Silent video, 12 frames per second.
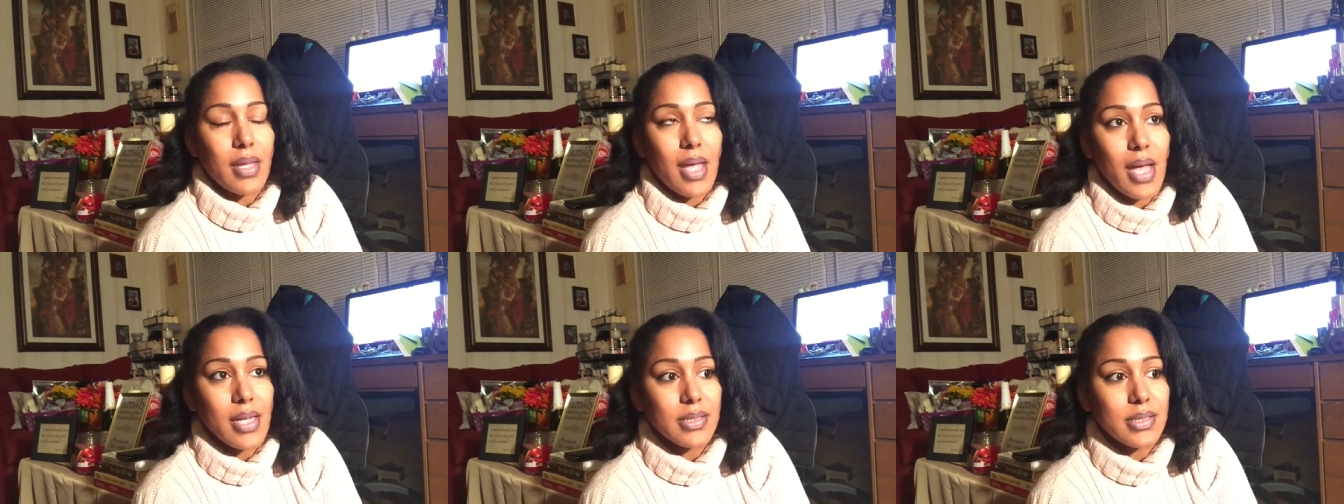
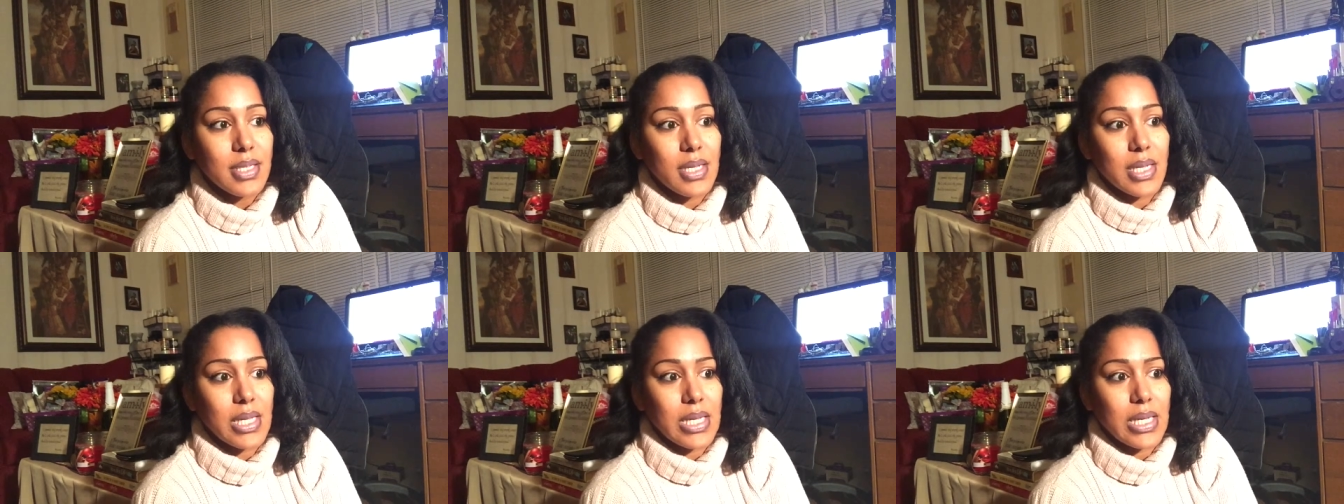
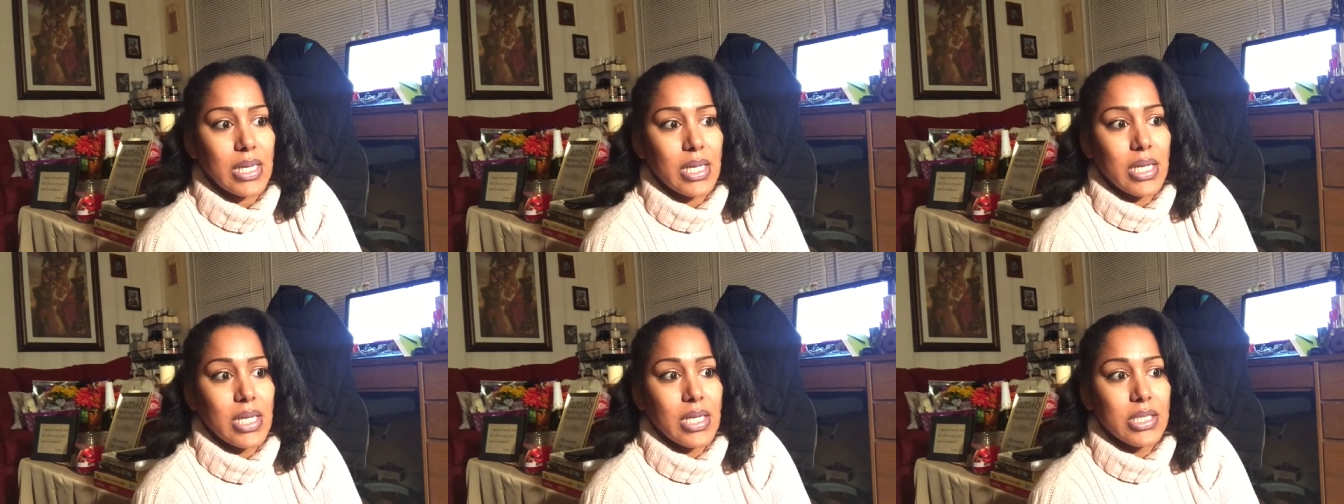constantly
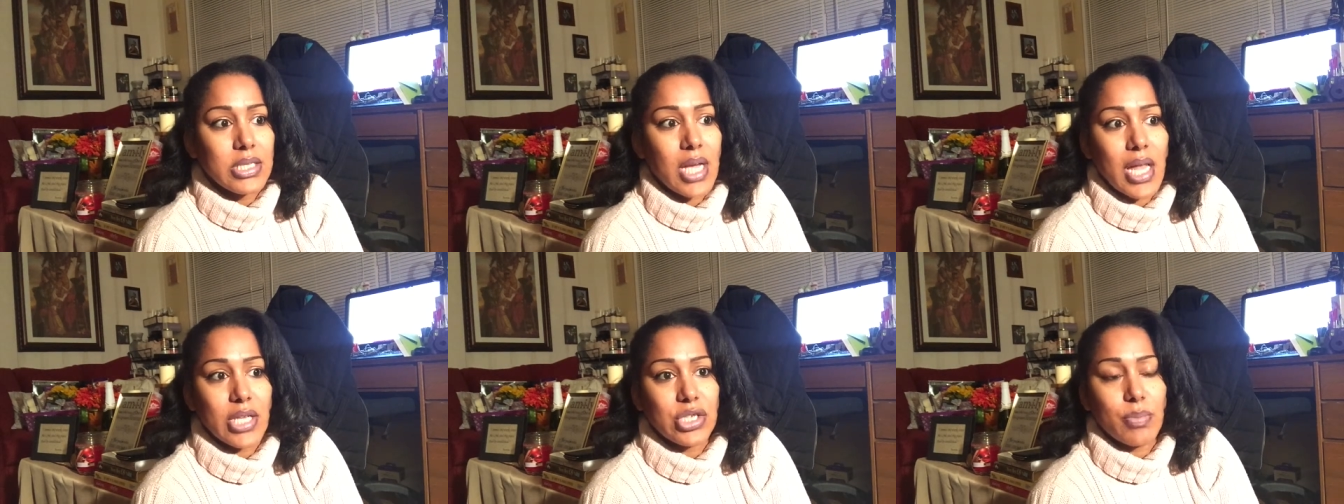
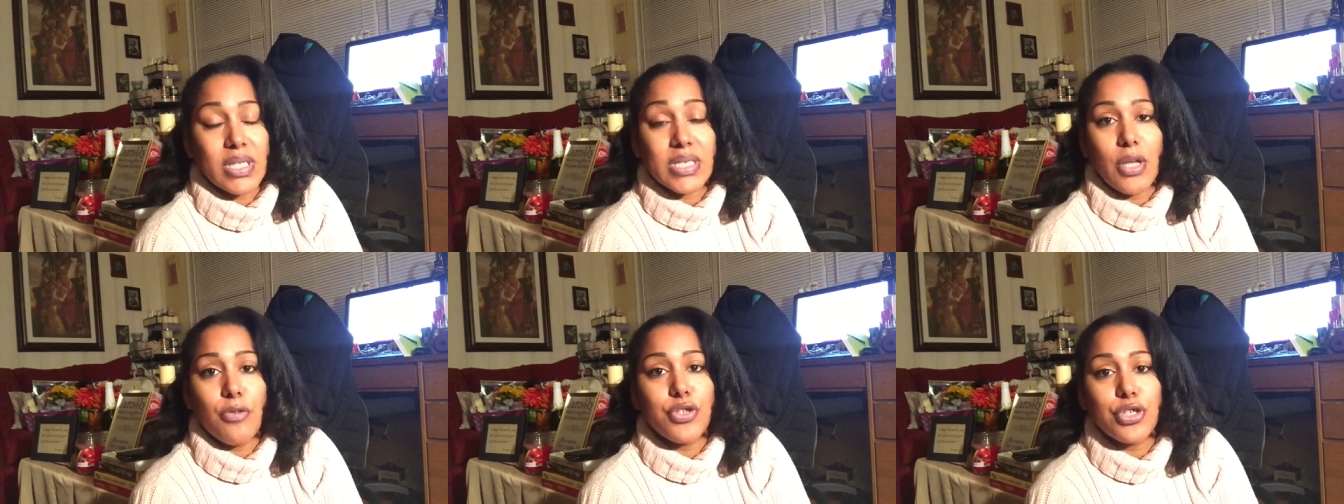challenging
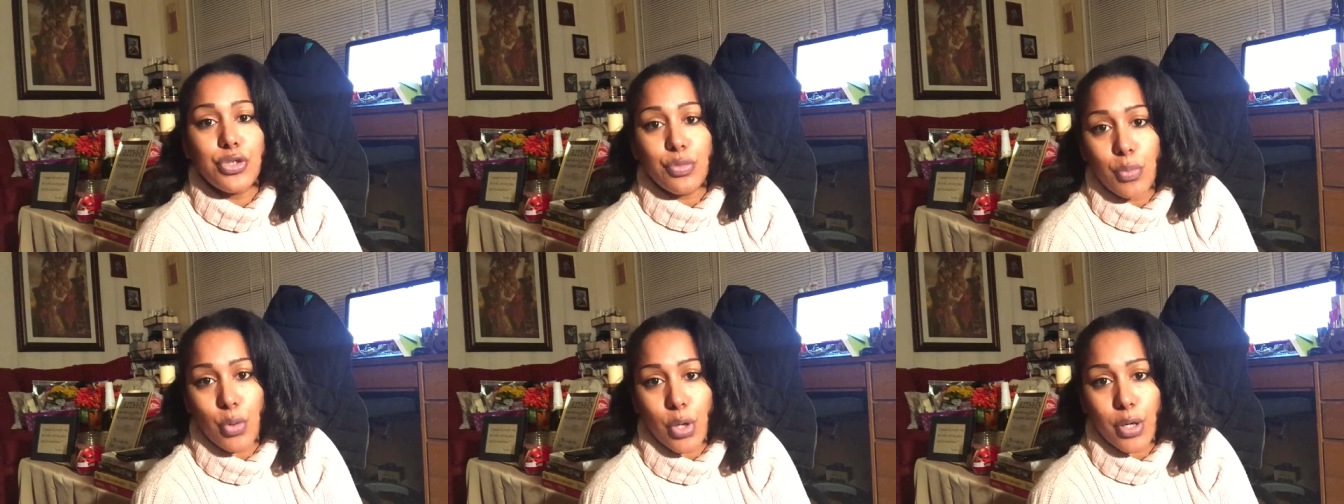myself to do
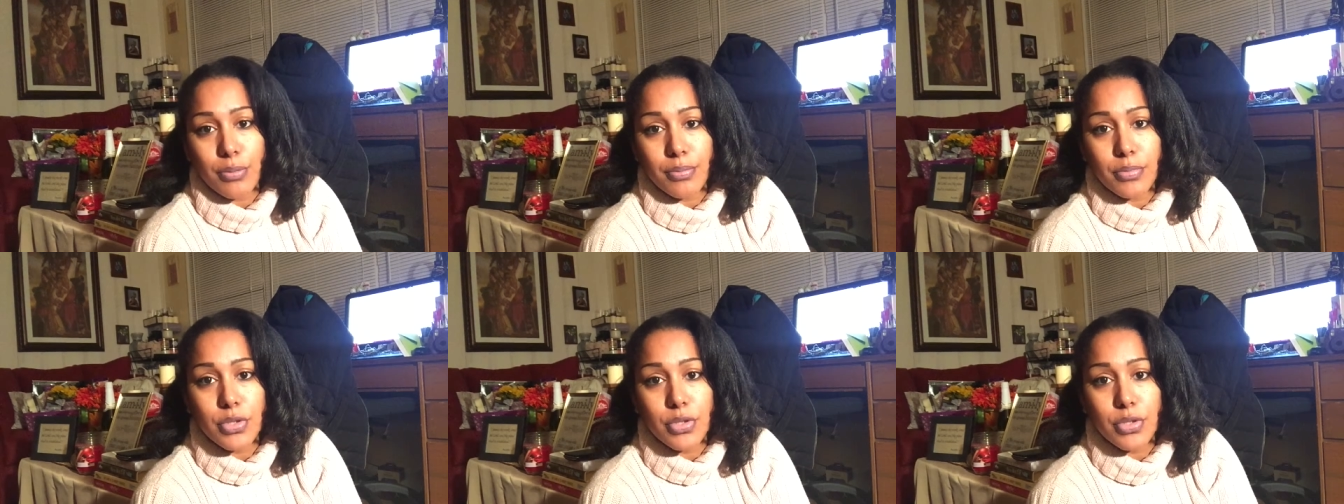more